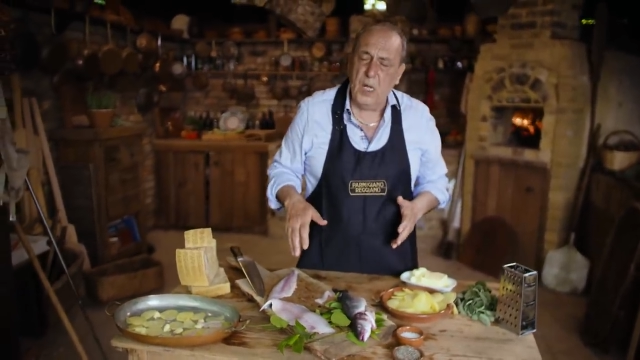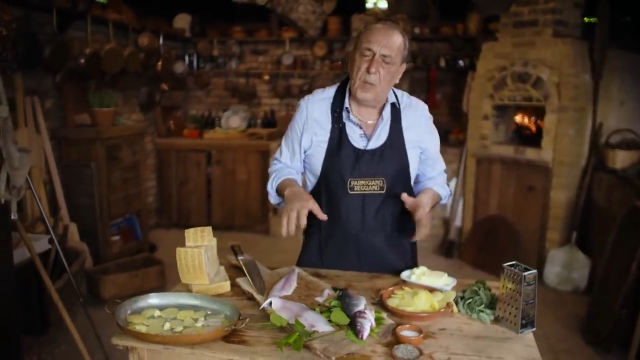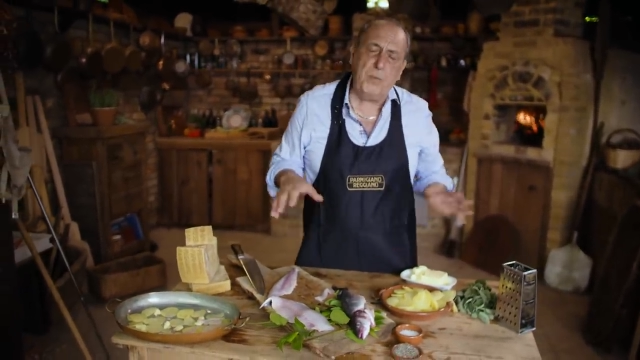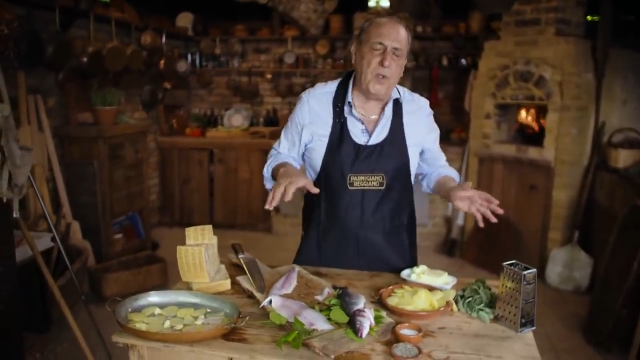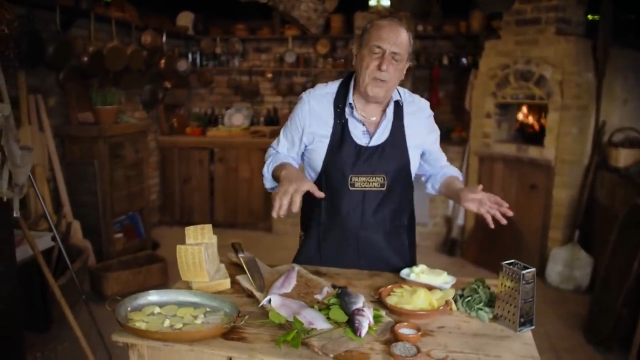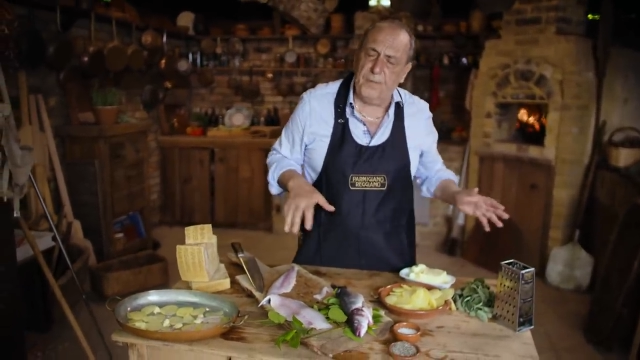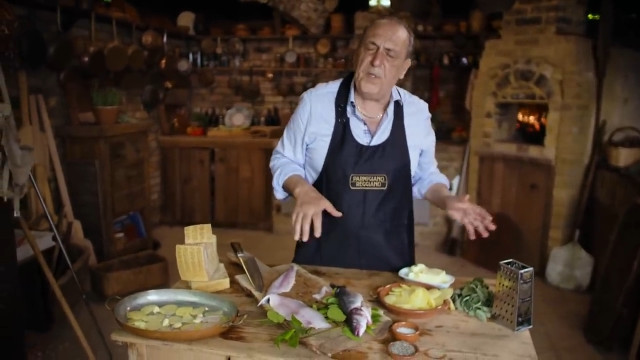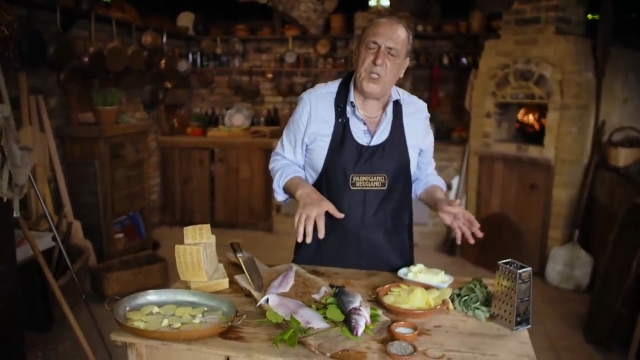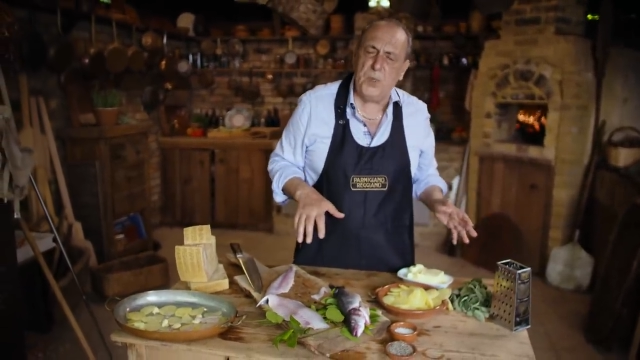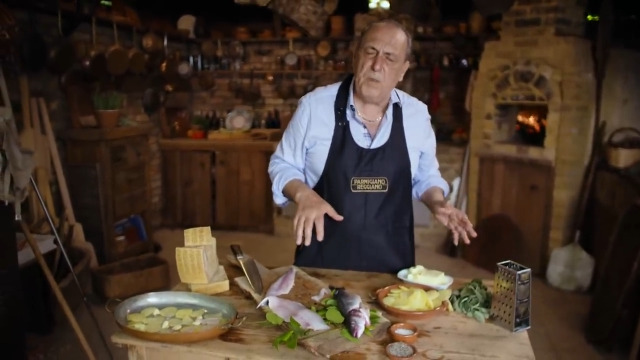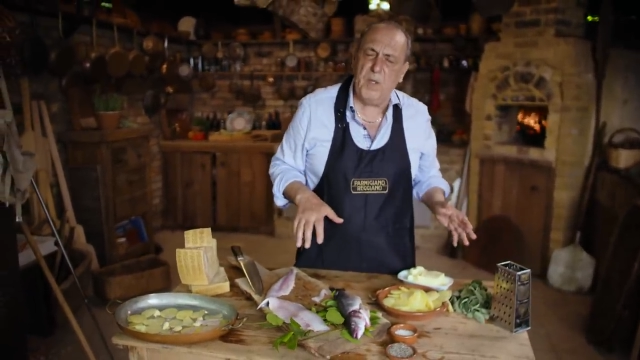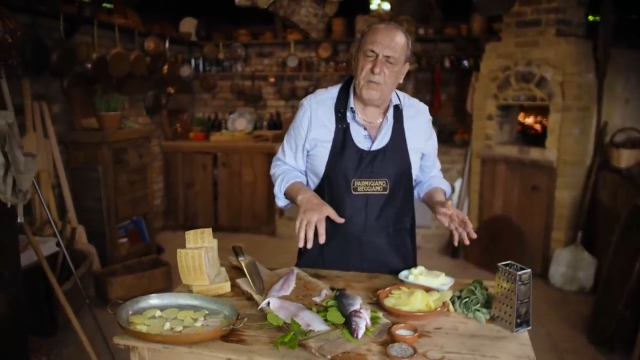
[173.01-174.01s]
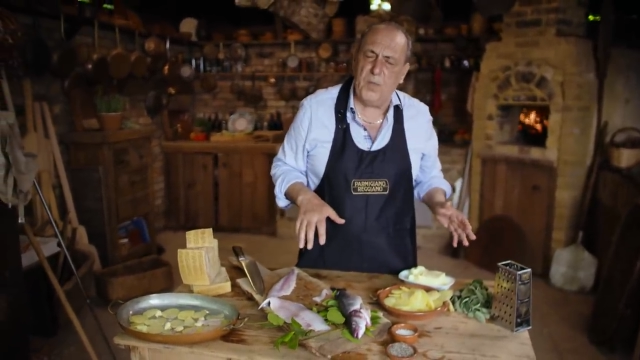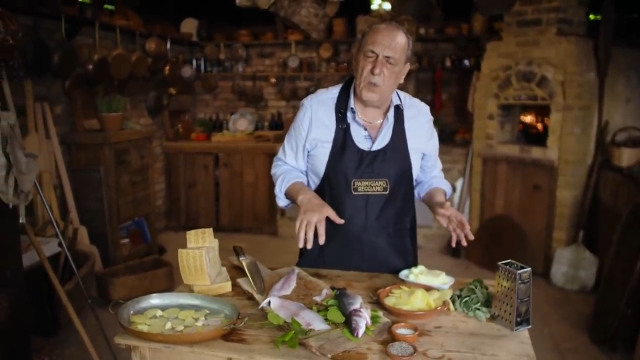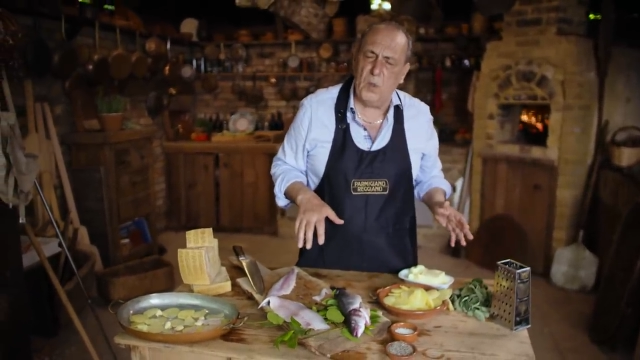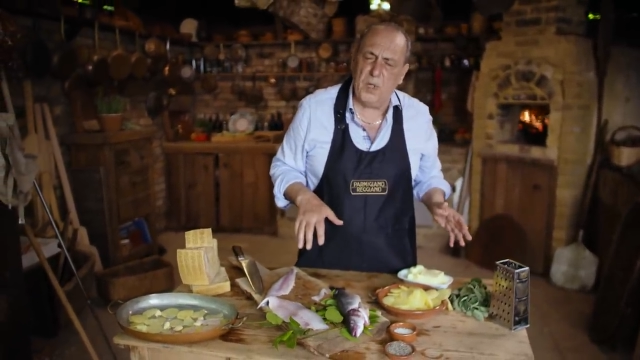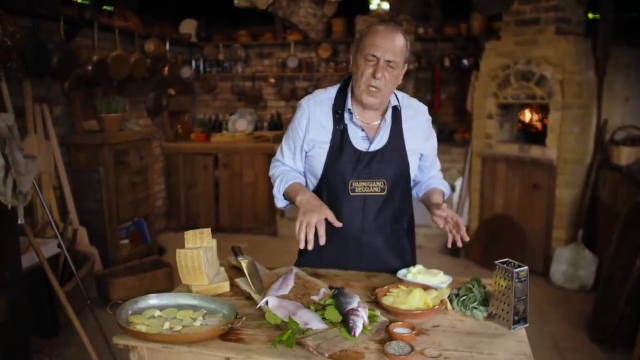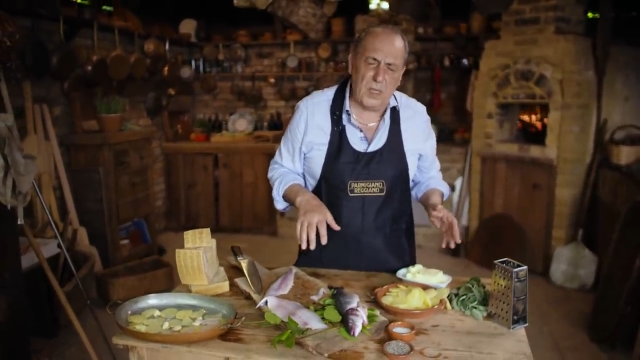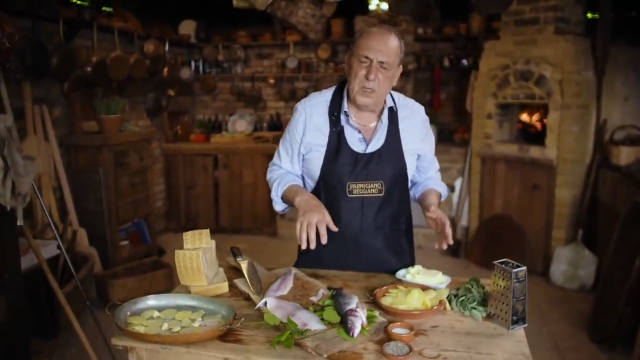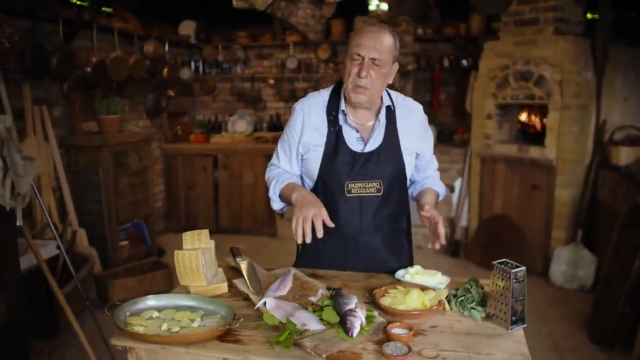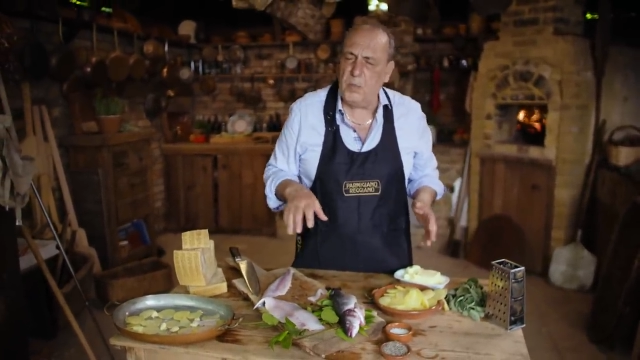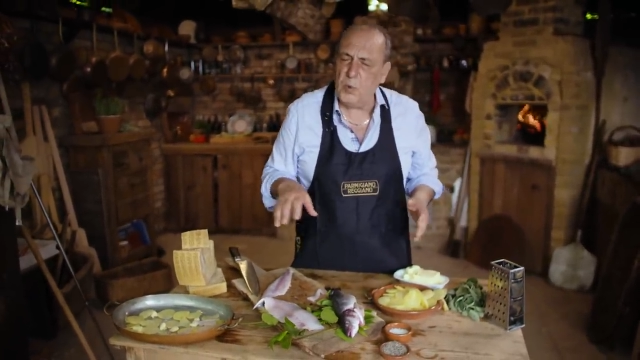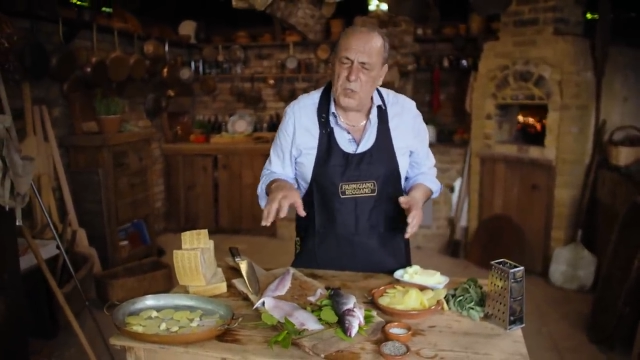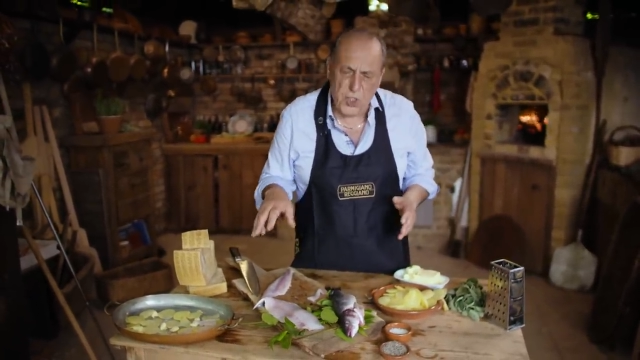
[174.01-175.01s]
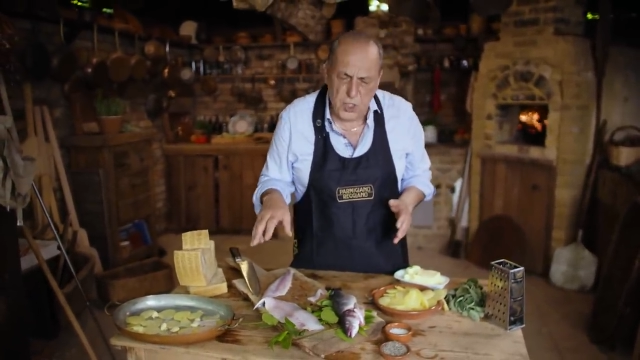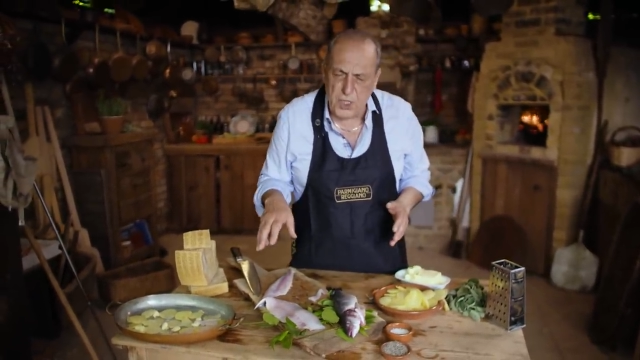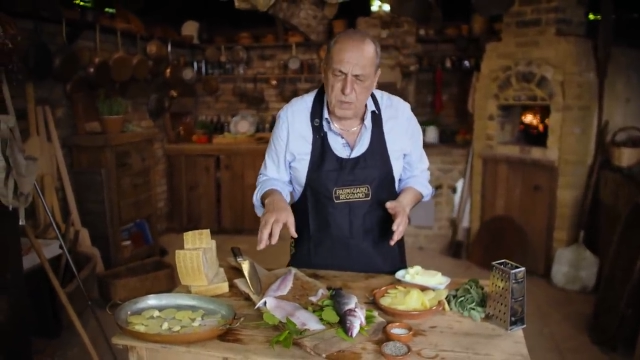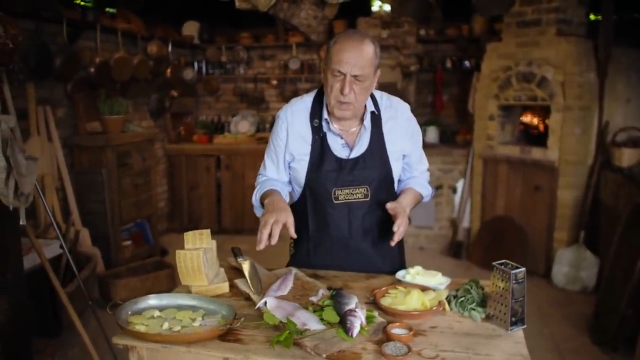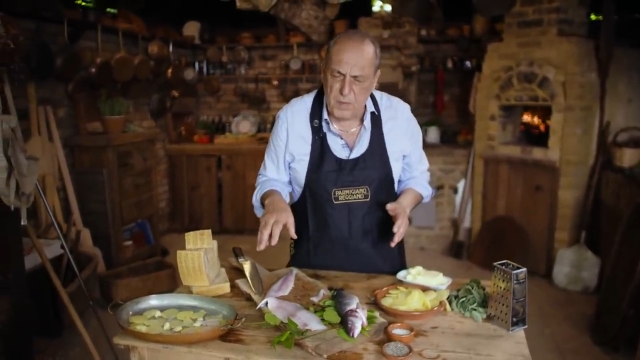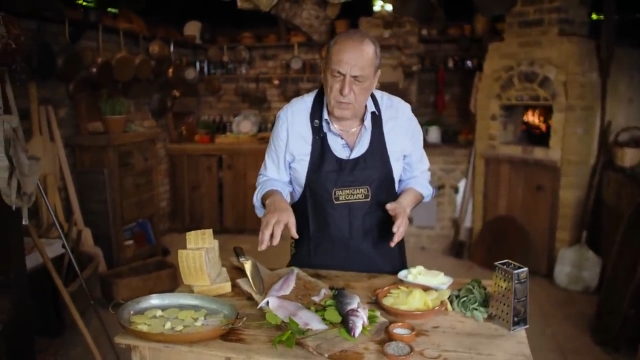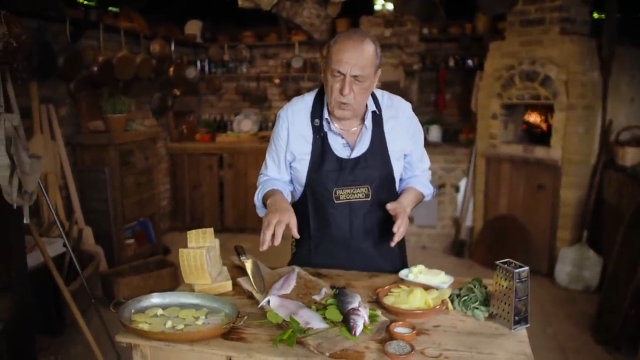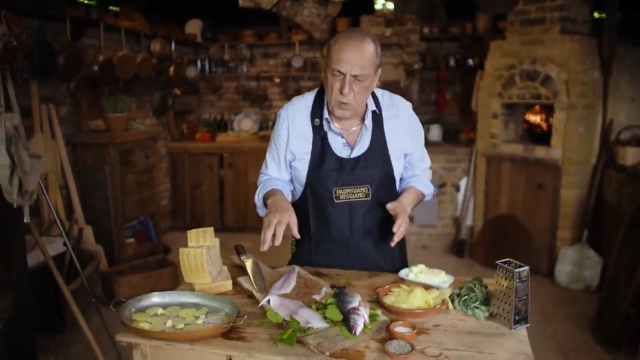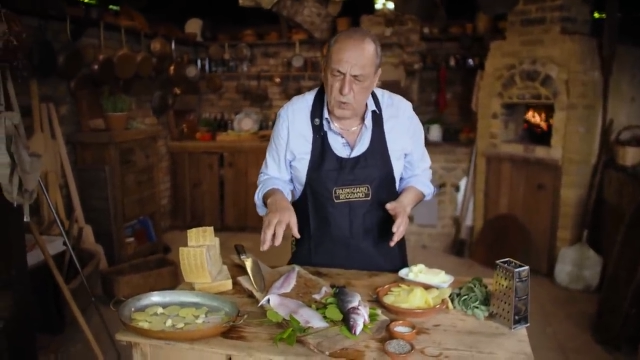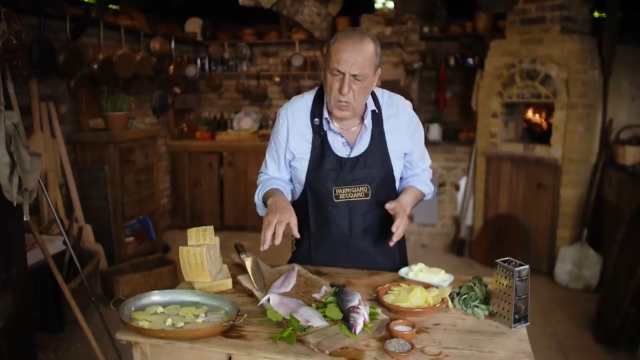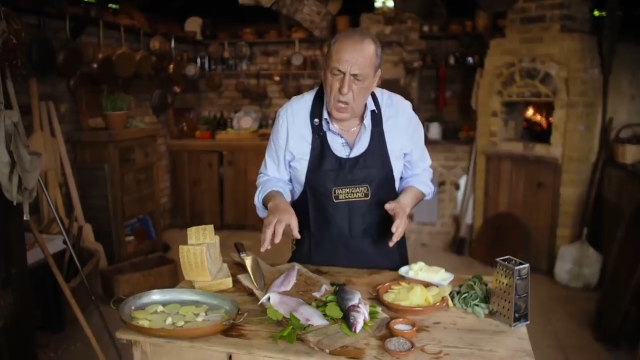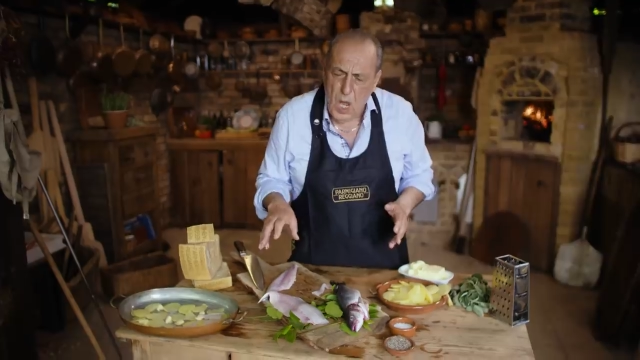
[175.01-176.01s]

I put the fish before, I didn't put the cheese before.